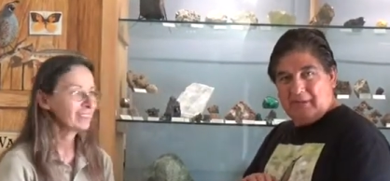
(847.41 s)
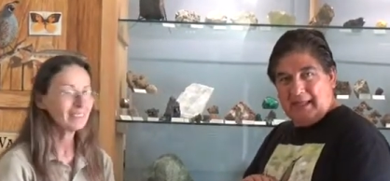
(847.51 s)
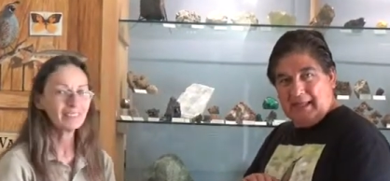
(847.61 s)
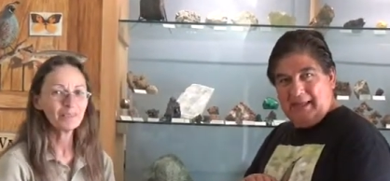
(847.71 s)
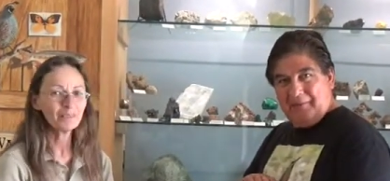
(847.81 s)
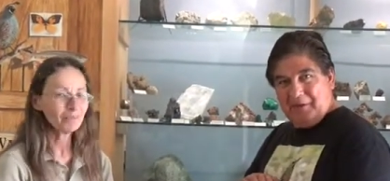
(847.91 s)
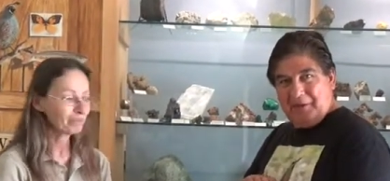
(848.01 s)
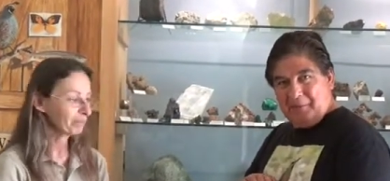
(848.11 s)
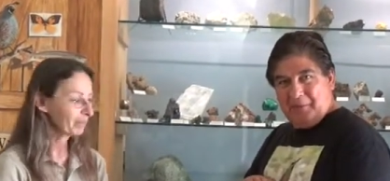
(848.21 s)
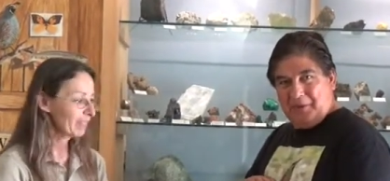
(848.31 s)
Speaker 1: Okay, what
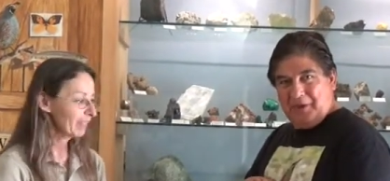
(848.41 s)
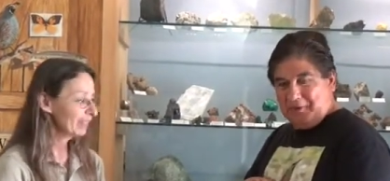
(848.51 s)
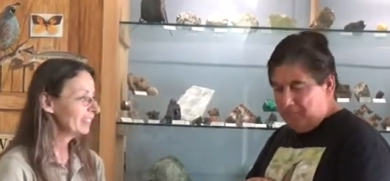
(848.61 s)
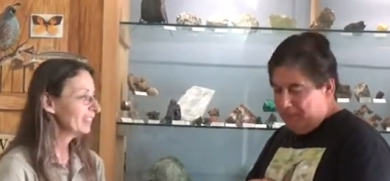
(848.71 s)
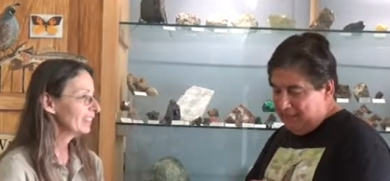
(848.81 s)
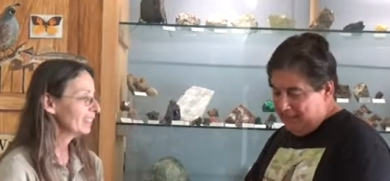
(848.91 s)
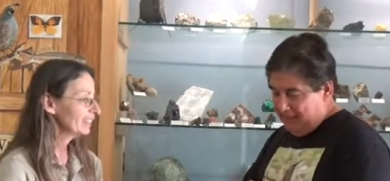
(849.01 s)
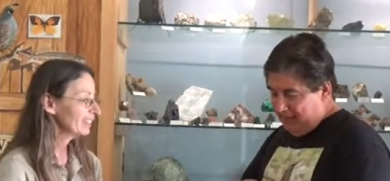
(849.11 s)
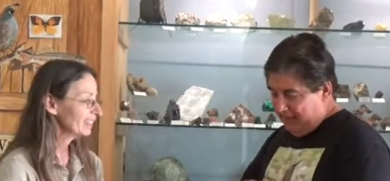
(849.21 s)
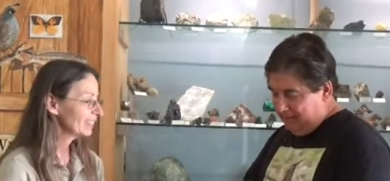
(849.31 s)
you put on your
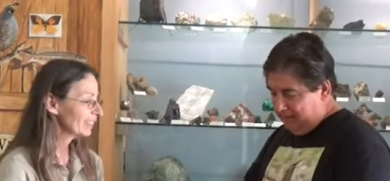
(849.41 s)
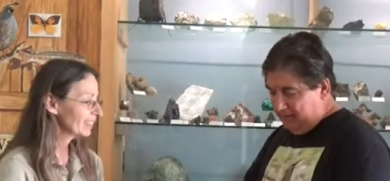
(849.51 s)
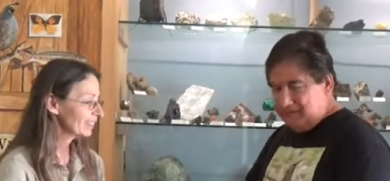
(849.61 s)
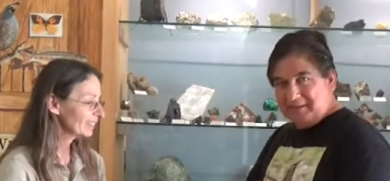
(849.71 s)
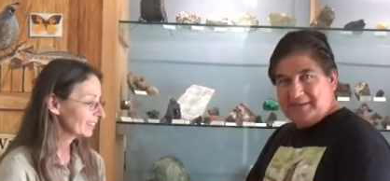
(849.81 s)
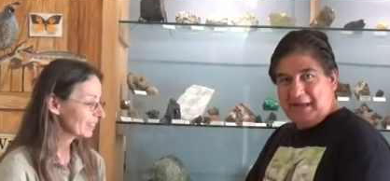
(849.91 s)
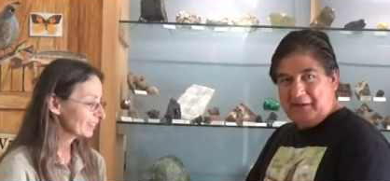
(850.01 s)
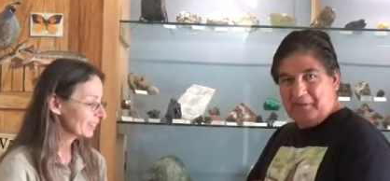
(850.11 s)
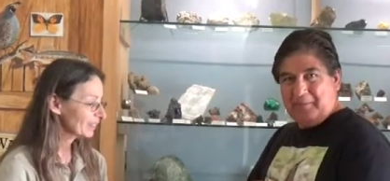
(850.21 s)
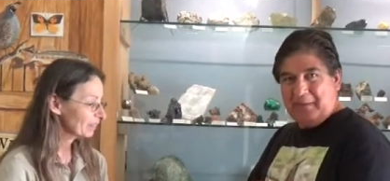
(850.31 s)
baby. This is
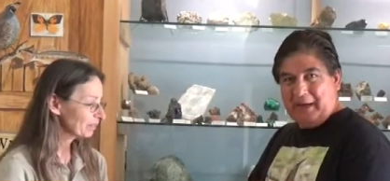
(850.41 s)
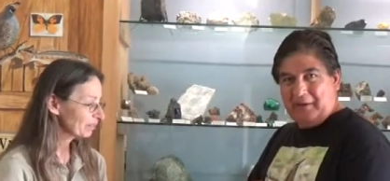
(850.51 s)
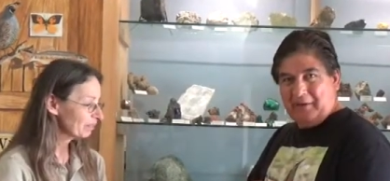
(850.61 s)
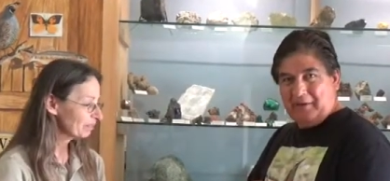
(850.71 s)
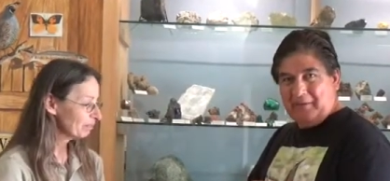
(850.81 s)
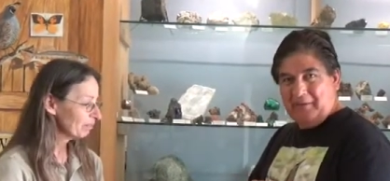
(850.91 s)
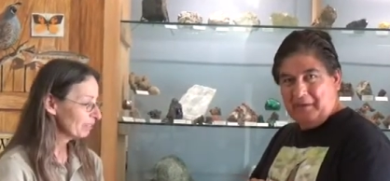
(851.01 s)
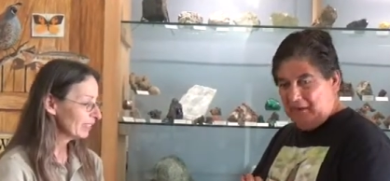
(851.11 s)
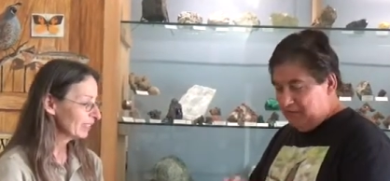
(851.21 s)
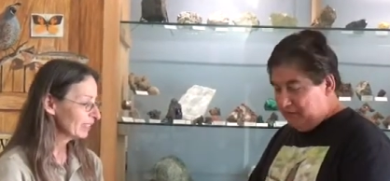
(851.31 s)
talcum powder
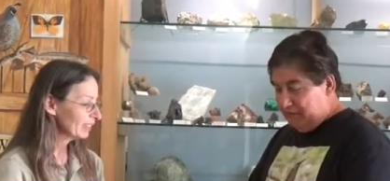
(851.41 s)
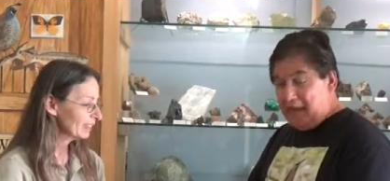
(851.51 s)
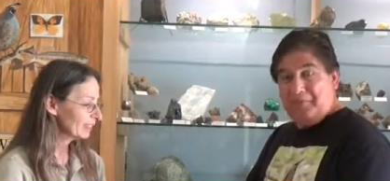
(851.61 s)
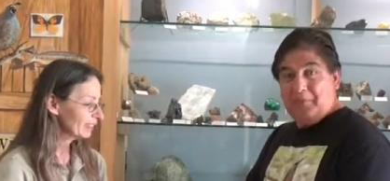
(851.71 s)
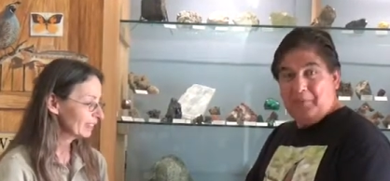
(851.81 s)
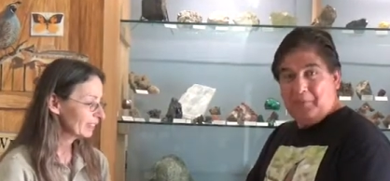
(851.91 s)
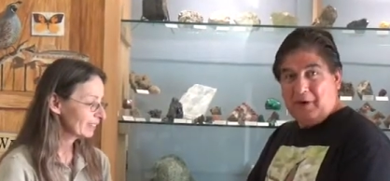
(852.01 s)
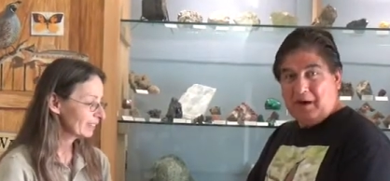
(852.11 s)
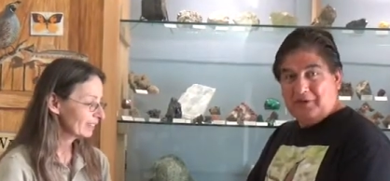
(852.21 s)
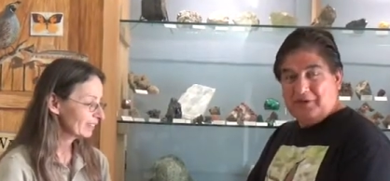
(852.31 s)
came from a
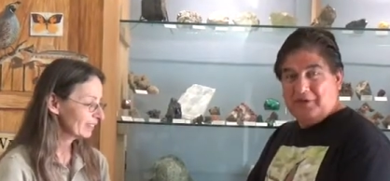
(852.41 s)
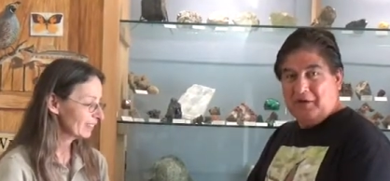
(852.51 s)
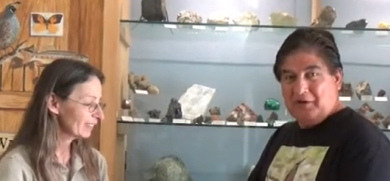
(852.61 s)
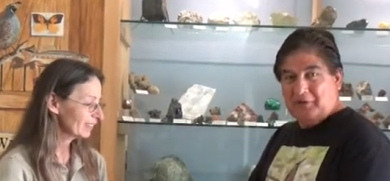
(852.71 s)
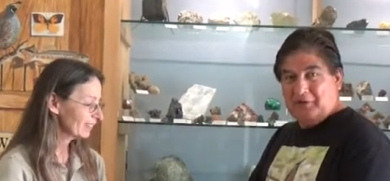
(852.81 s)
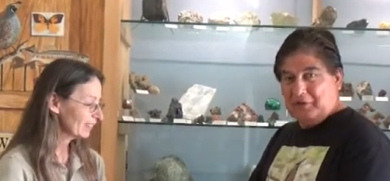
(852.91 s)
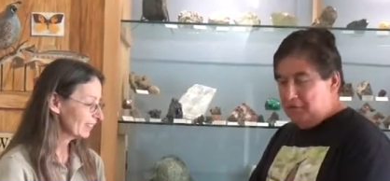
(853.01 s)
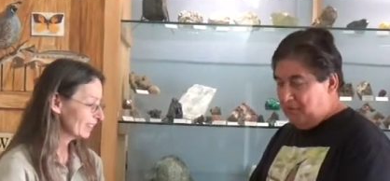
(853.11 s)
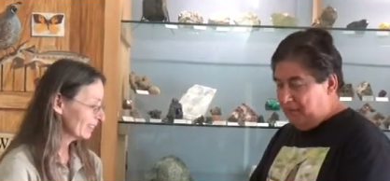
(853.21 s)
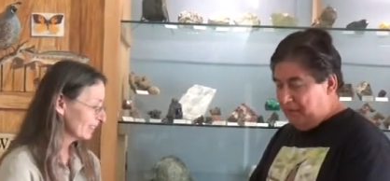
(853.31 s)
rock. She talked
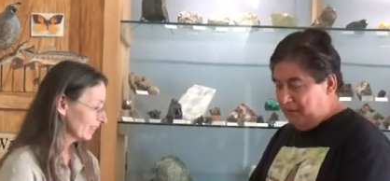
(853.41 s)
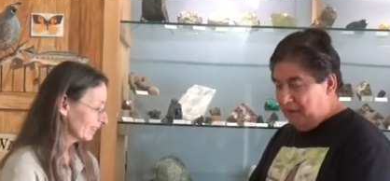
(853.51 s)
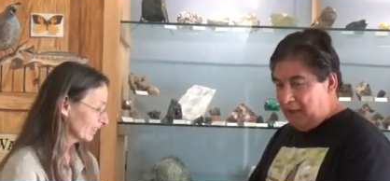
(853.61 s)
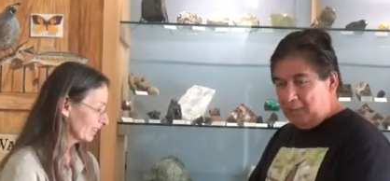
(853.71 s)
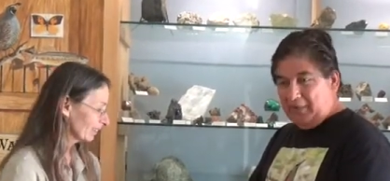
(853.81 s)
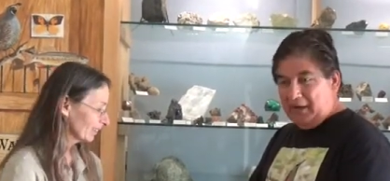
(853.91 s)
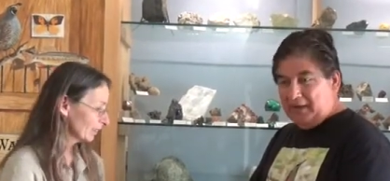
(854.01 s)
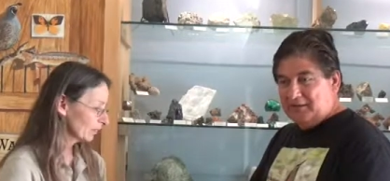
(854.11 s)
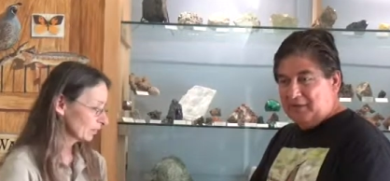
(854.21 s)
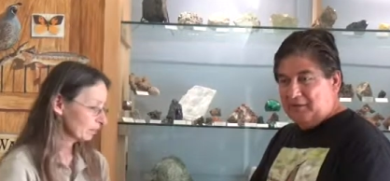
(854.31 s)
earlier about how
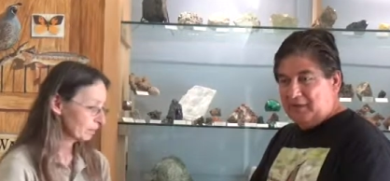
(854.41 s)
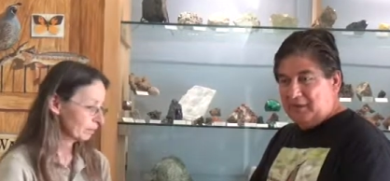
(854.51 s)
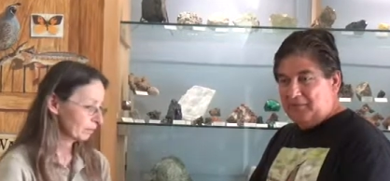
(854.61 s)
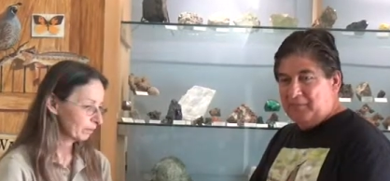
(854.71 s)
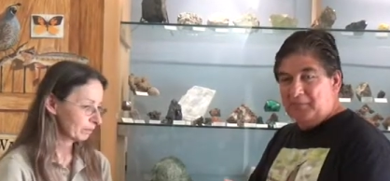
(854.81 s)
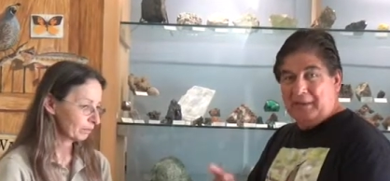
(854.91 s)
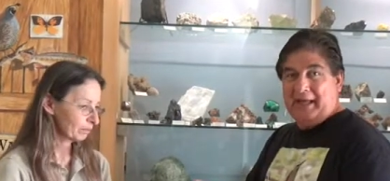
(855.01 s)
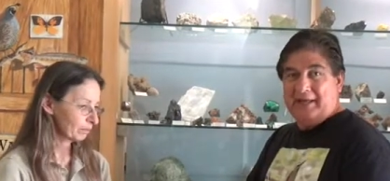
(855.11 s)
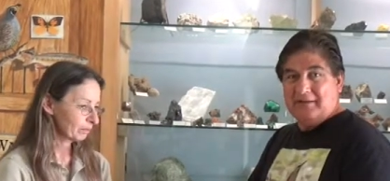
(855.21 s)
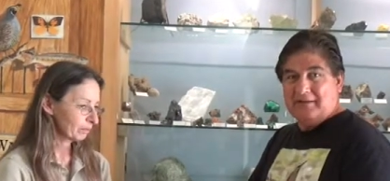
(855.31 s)
products either come from
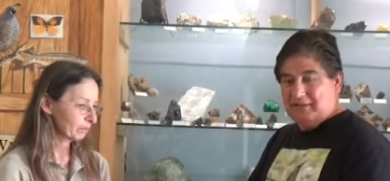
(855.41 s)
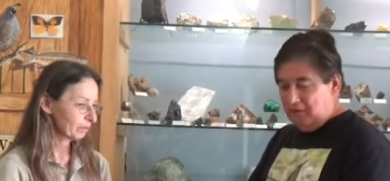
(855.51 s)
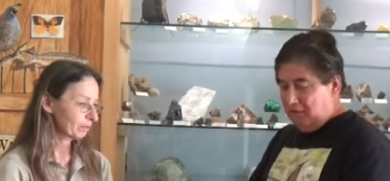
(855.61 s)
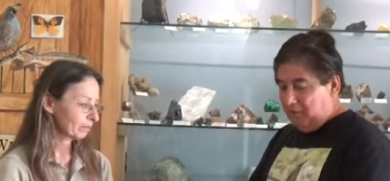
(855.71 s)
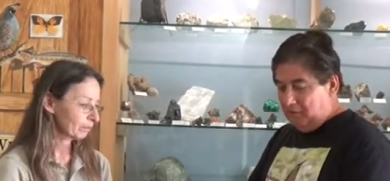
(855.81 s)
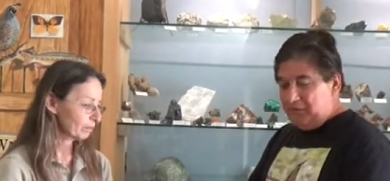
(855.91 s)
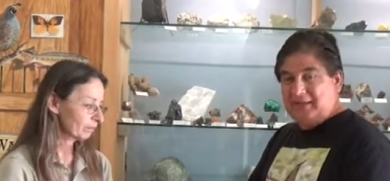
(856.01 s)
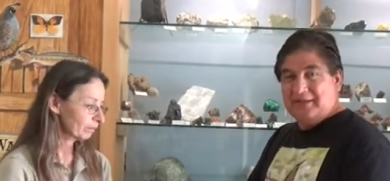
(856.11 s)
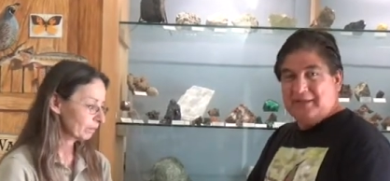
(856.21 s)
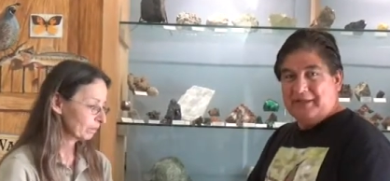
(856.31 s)
plants or
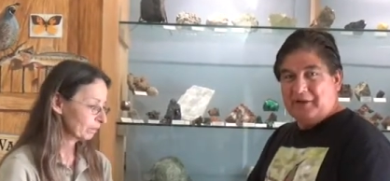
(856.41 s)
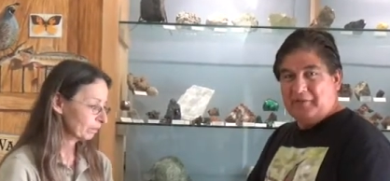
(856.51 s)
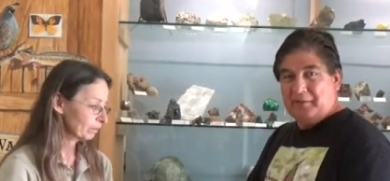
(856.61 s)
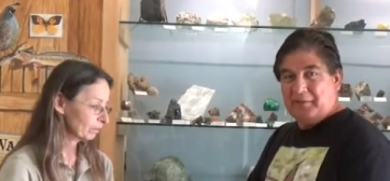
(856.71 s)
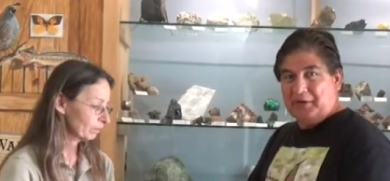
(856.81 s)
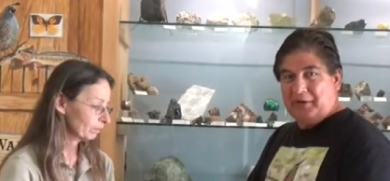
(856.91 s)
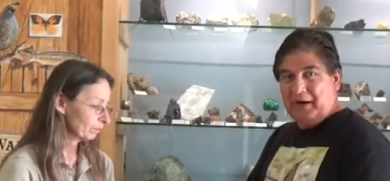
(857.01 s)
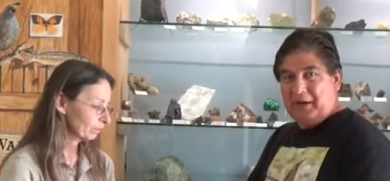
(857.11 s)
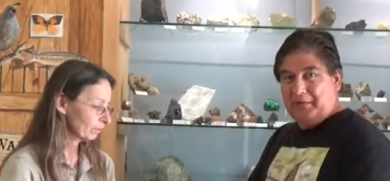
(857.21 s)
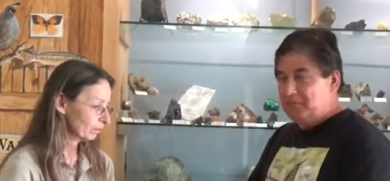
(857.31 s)
things that come from the
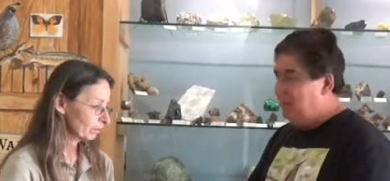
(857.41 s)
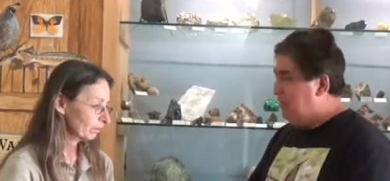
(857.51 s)
ground.